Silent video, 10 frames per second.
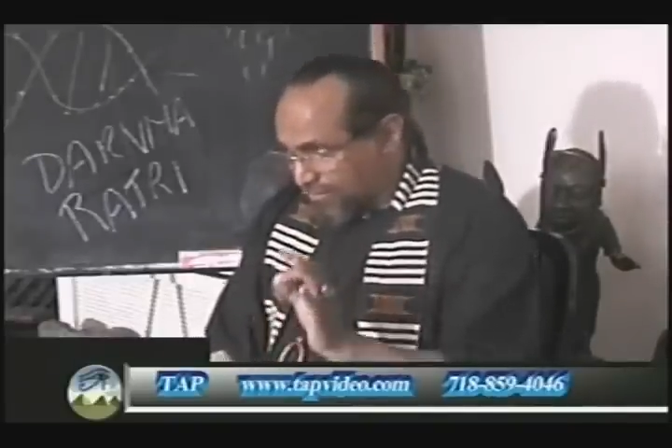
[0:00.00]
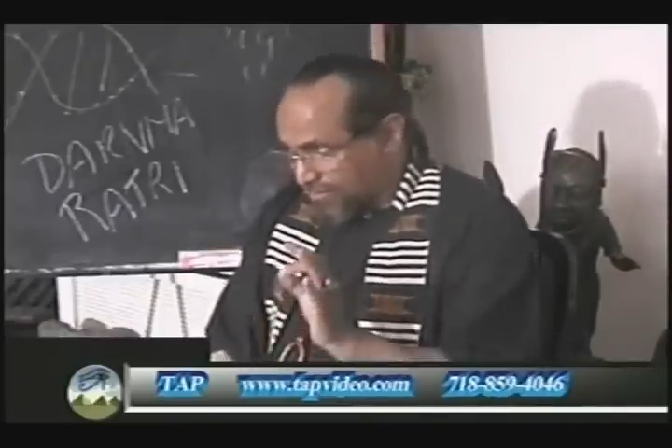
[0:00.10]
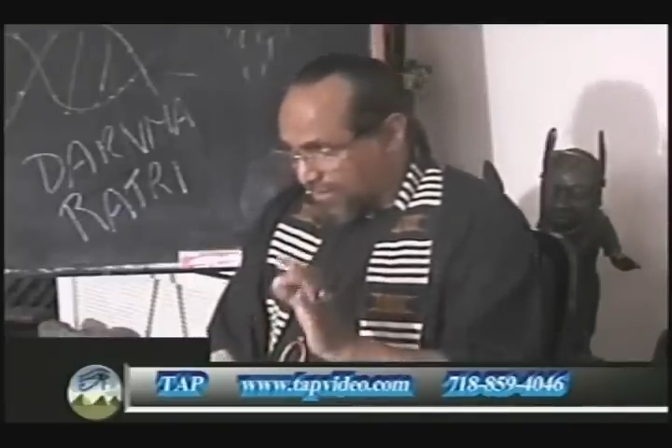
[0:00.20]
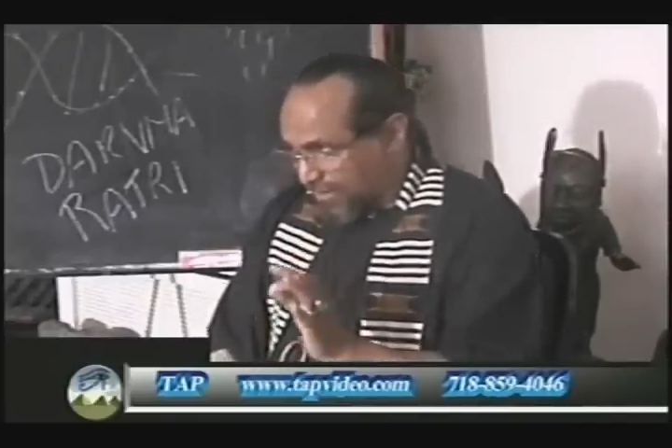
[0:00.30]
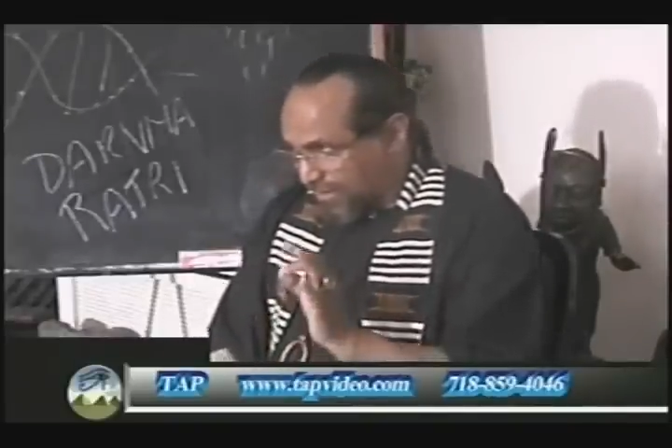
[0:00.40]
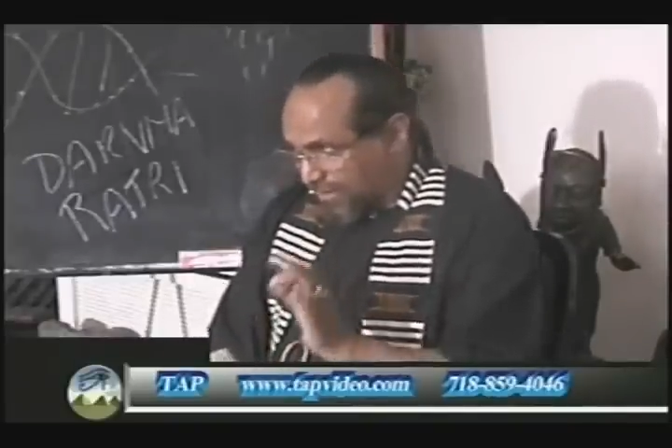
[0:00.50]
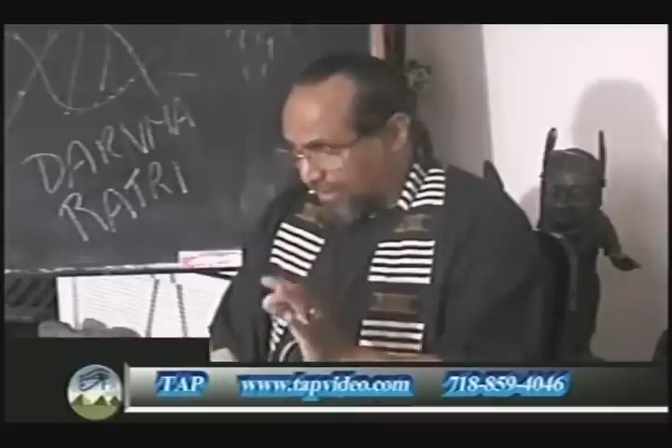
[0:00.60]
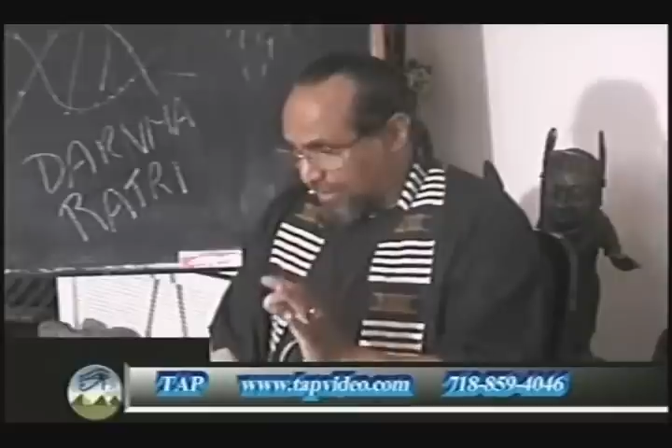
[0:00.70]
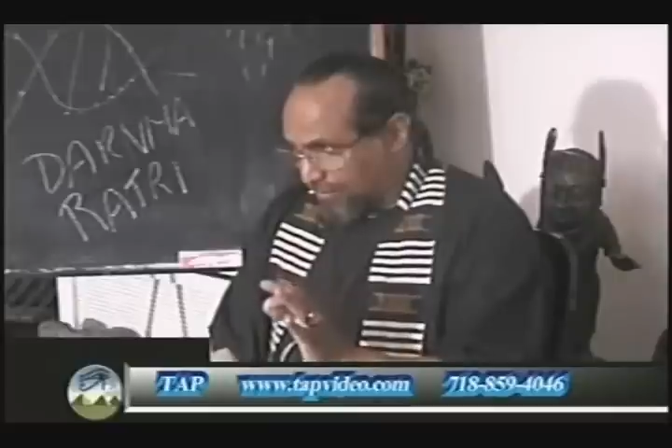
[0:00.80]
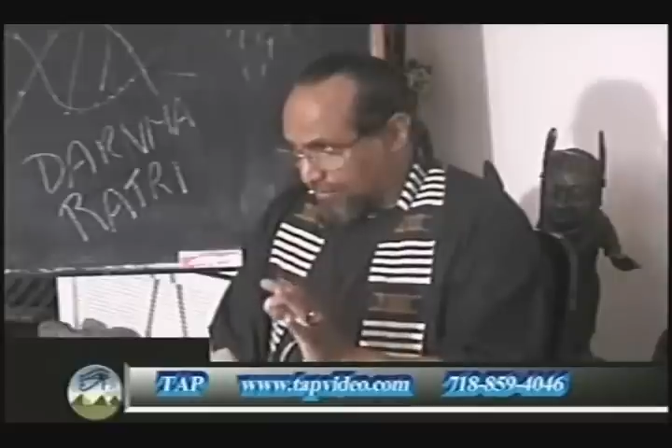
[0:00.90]

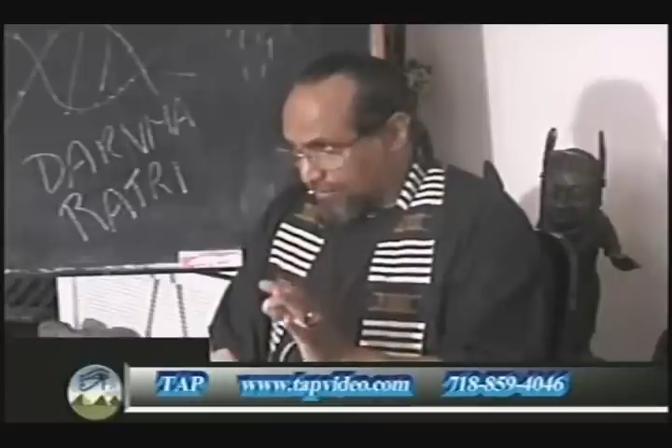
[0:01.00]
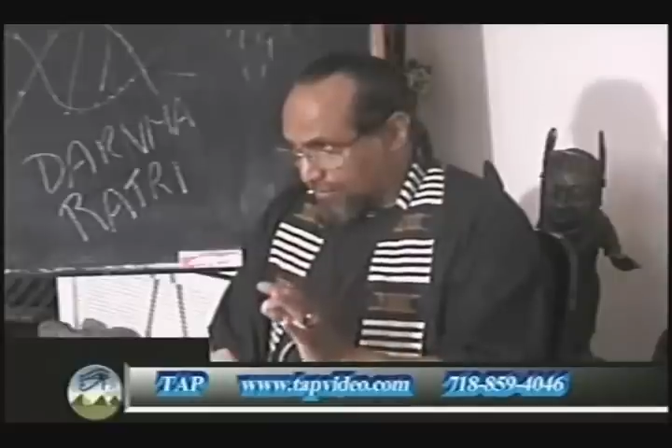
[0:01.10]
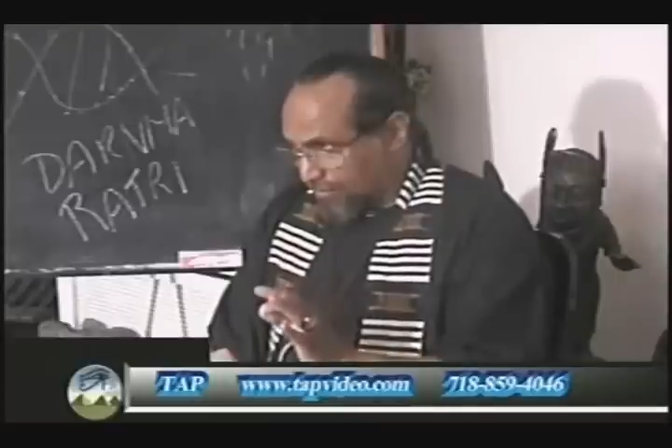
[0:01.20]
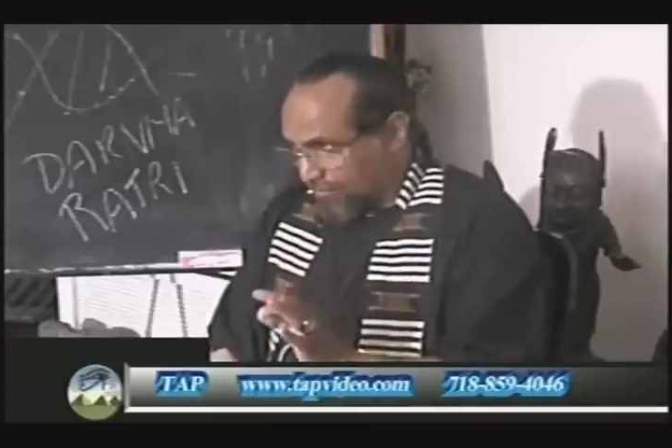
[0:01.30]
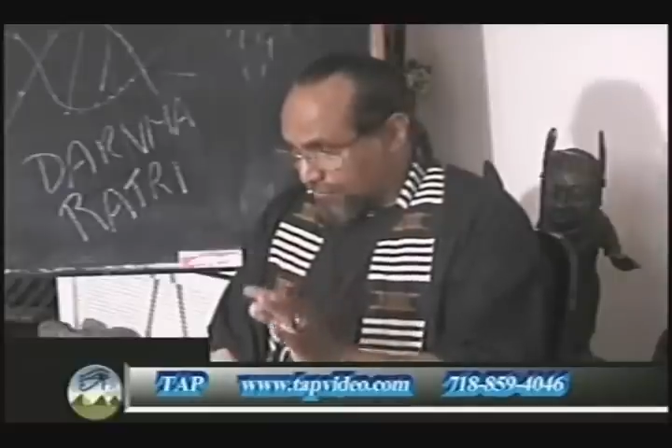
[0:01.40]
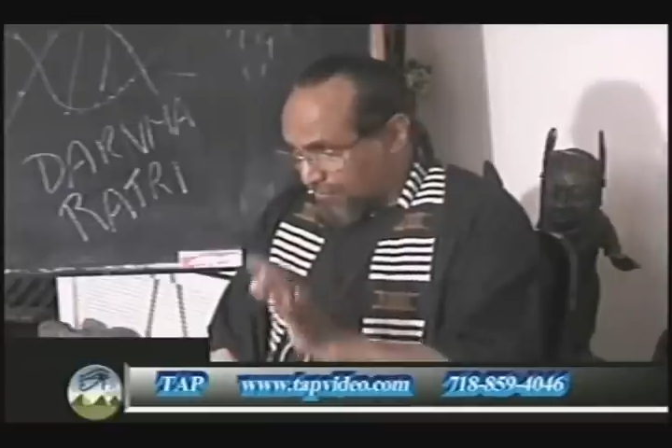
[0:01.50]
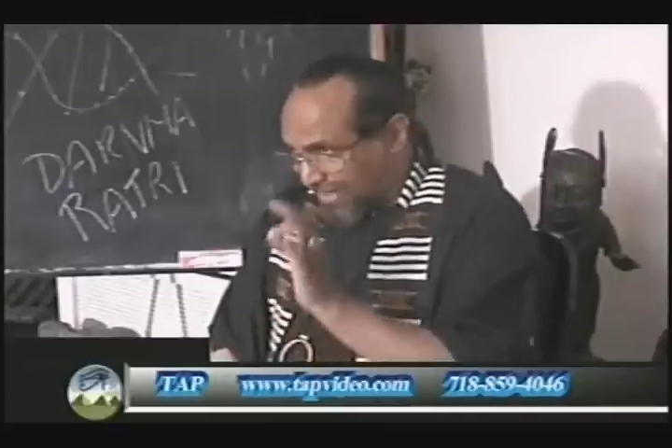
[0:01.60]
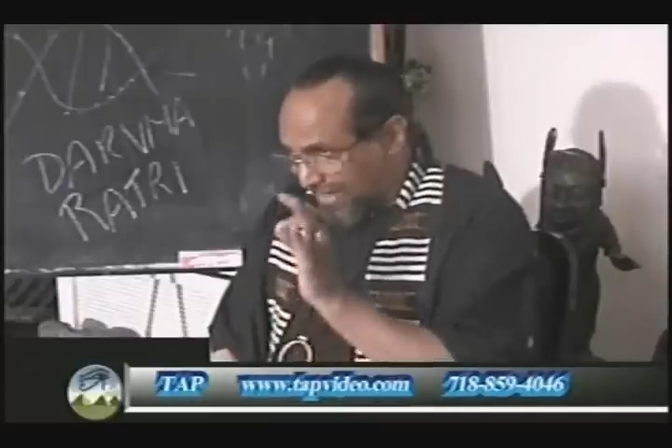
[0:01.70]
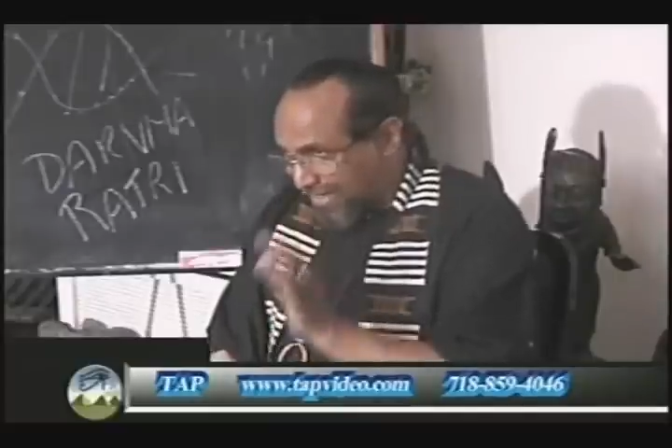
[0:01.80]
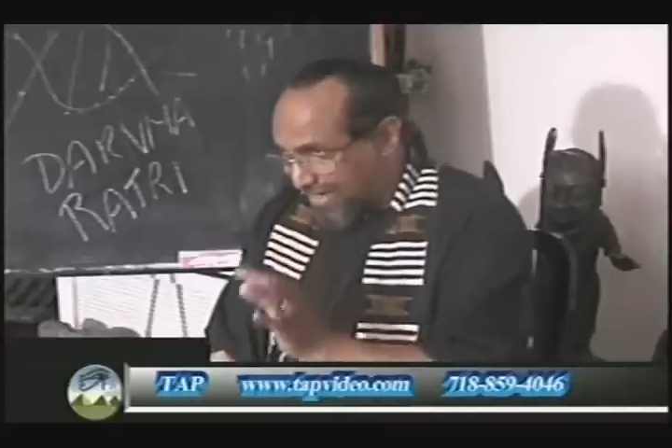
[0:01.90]
DNA through the
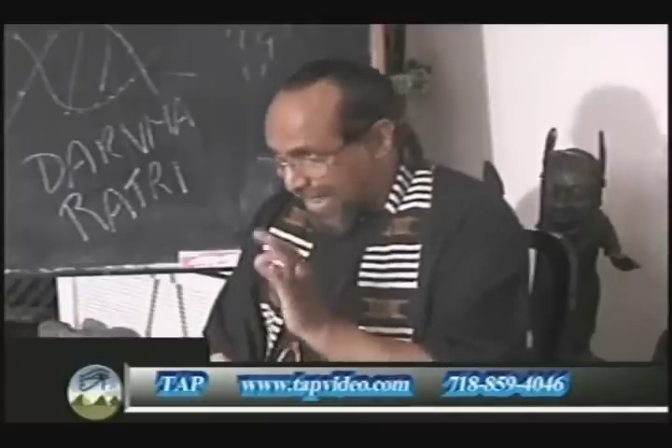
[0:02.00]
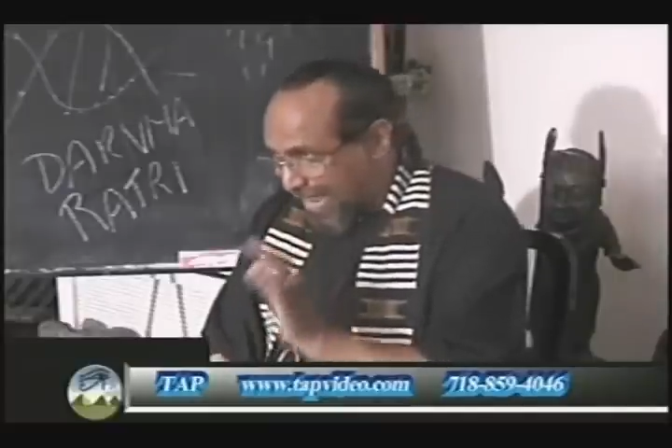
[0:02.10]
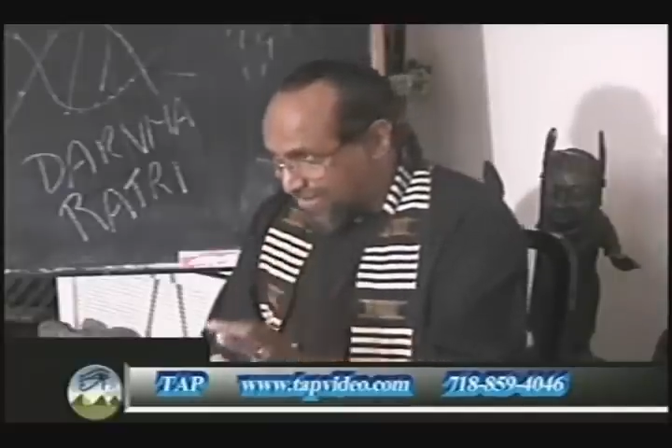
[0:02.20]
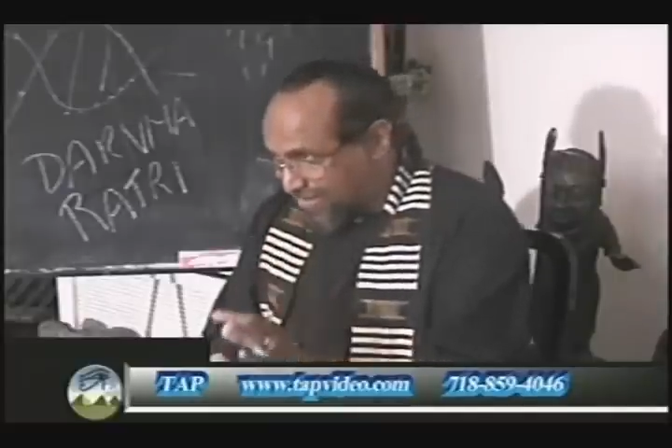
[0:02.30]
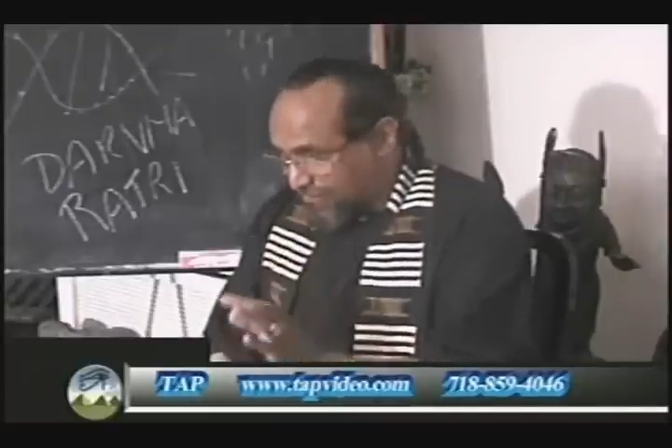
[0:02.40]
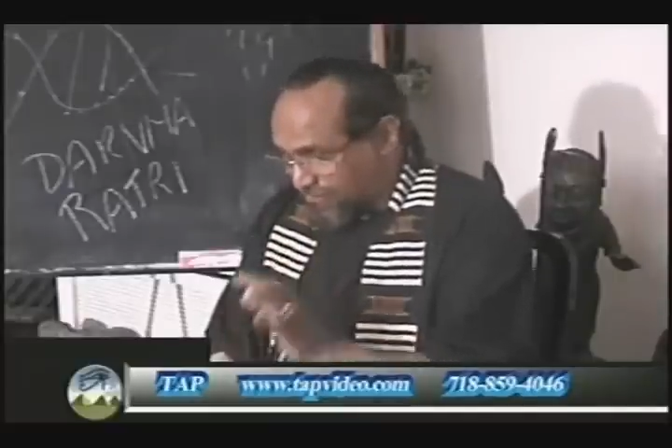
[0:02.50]
inactive